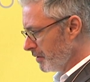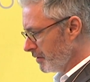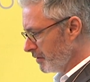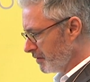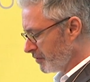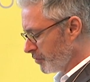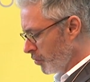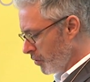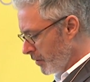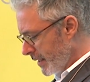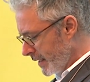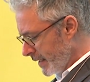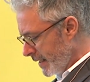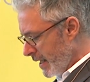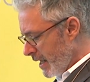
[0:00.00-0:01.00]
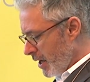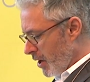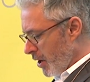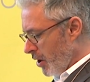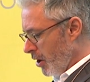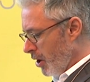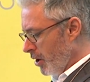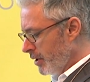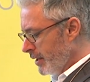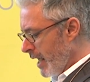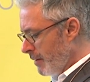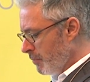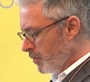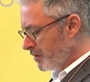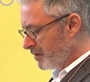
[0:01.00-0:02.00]
story. Her
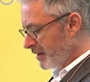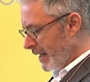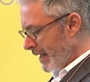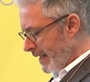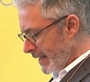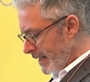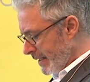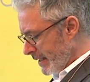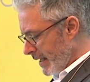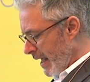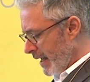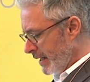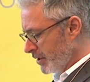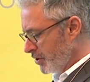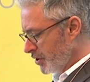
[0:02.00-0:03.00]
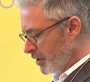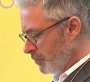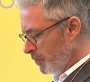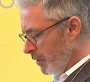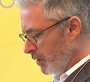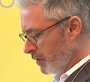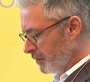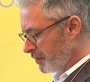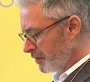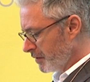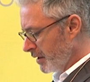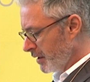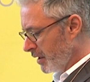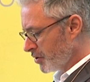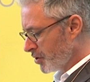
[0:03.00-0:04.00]
name was Key, and she was
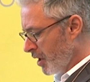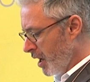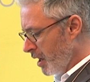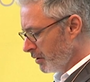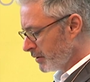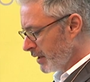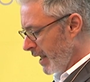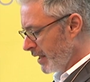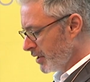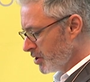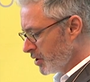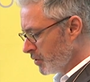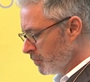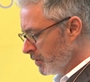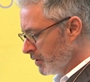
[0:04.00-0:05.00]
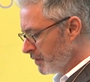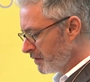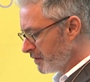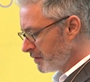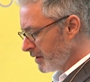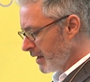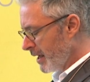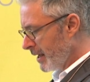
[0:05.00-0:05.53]
a child, and she was